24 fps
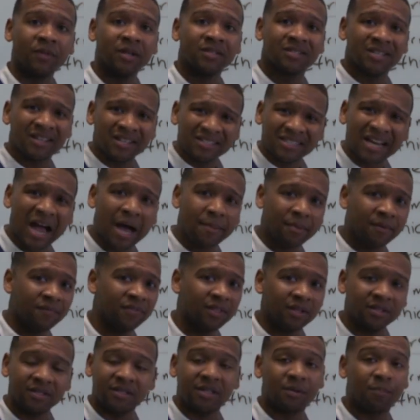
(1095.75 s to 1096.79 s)
to the job
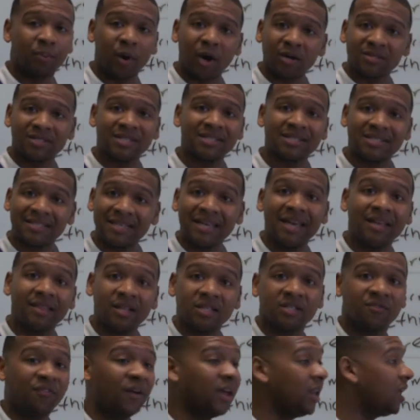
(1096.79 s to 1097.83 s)
of the person seeing
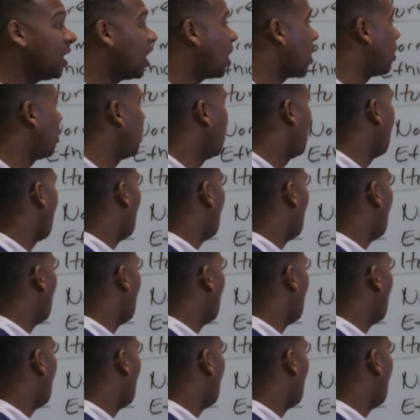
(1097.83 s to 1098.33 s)
this video.